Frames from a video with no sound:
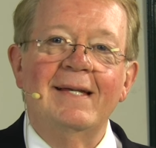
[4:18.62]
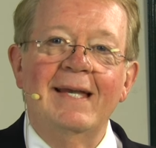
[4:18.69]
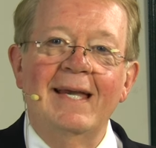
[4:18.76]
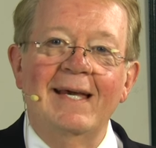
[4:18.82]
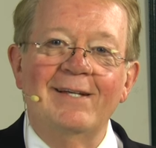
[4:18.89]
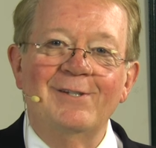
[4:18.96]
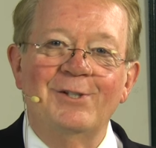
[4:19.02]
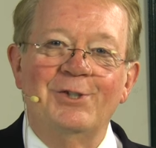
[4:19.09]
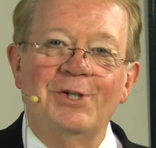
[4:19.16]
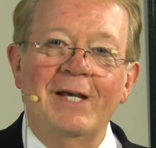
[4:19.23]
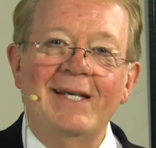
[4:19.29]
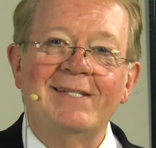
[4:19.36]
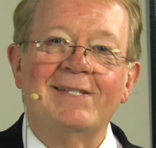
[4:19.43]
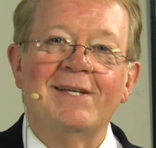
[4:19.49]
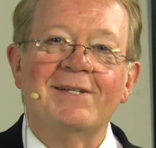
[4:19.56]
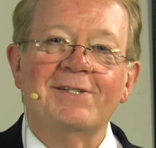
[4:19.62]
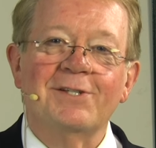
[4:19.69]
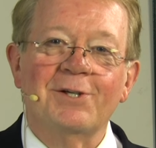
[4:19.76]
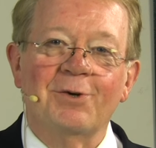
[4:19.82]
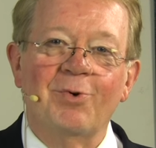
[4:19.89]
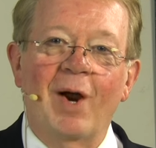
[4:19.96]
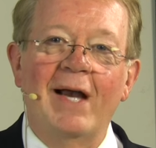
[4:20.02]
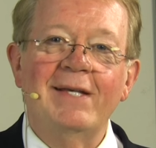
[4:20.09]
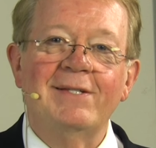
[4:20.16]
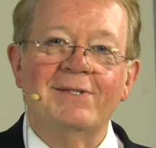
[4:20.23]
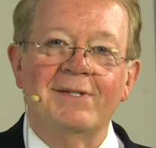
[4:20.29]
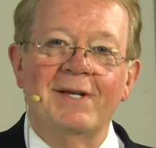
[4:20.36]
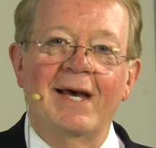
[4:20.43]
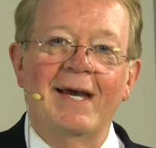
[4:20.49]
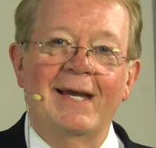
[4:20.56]
In Jesus
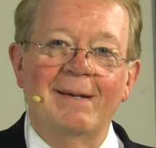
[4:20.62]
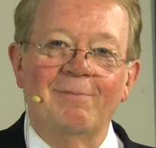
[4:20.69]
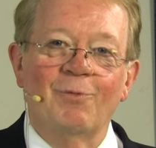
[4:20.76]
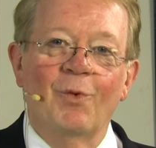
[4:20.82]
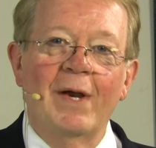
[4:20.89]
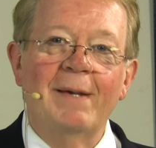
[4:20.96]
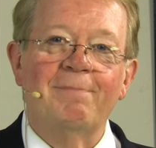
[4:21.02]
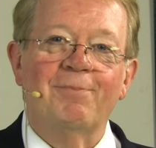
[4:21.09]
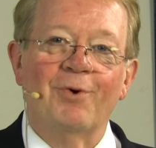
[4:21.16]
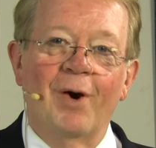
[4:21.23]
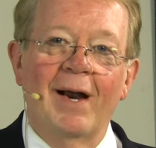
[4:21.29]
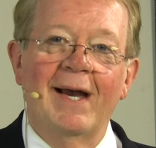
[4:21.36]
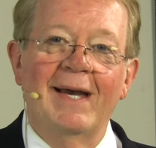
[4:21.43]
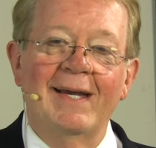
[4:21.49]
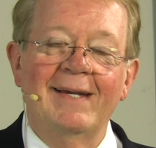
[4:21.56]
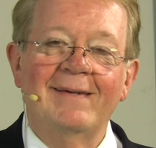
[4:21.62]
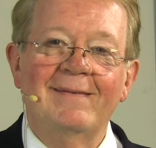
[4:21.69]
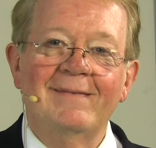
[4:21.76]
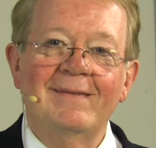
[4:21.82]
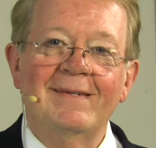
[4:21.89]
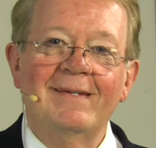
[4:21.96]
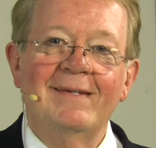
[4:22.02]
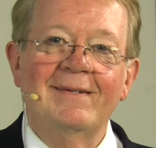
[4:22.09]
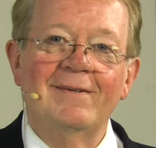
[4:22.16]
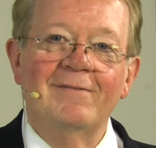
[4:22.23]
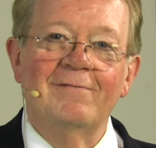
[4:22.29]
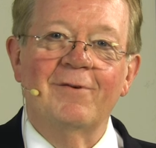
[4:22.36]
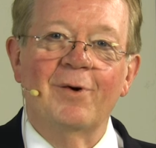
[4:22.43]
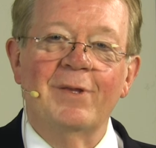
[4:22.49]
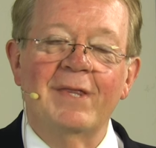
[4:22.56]
Christ's name, we pray
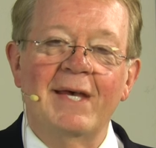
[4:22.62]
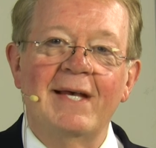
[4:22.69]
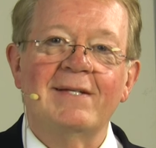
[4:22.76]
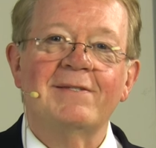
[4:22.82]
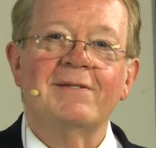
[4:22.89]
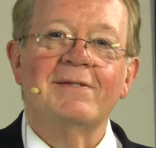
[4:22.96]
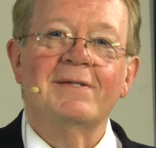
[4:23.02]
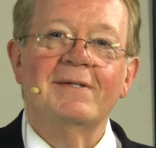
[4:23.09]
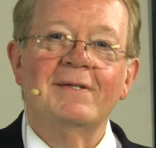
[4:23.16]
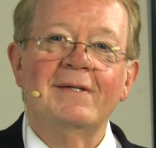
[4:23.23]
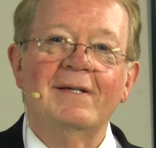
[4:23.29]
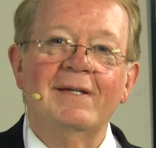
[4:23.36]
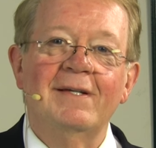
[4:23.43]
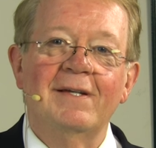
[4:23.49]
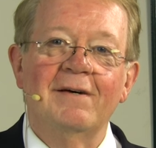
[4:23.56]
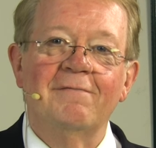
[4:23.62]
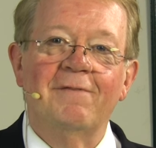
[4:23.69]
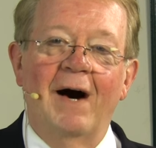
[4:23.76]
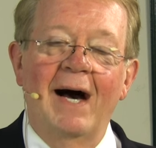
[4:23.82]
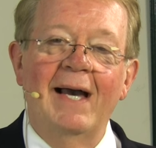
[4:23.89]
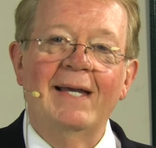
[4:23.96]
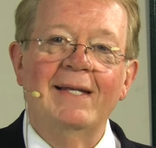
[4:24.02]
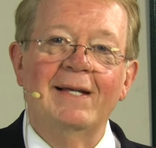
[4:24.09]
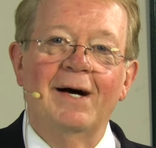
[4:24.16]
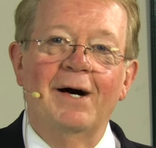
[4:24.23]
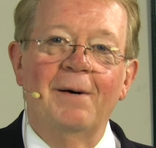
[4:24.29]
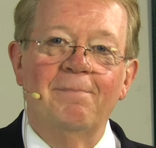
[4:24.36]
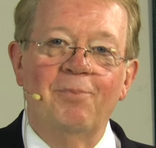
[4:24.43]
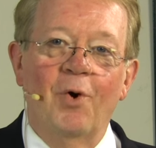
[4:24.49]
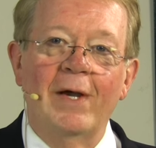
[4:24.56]
for this divine
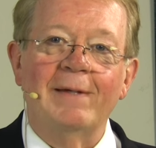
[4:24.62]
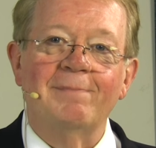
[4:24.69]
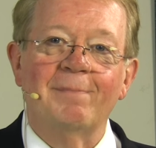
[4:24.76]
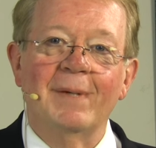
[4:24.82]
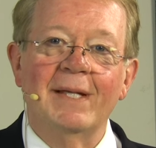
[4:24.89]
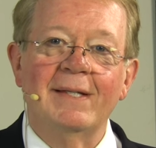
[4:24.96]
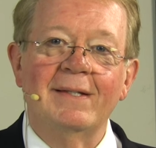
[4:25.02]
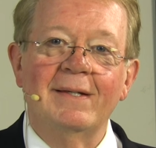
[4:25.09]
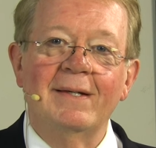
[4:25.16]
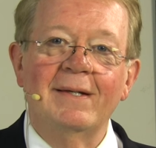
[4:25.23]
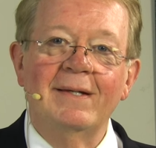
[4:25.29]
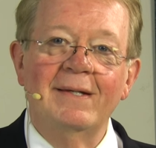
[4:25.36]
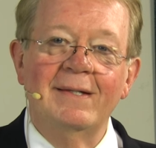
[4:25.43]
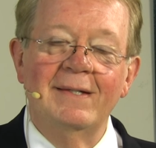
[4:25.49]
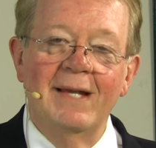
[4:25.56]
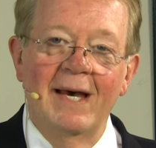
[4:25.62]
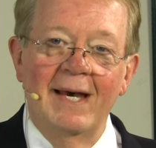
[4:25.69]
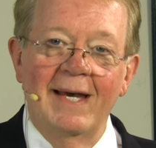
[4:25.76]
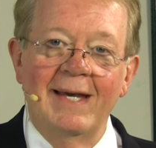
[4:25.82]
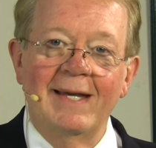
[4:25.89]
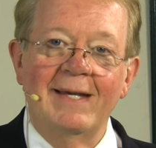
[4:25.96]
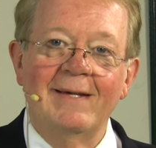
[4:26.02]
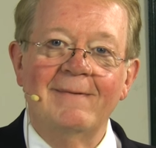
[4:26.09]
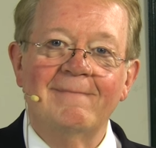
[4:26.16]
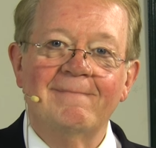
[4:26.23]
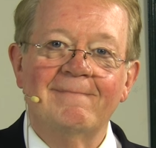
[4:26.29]
appointment day.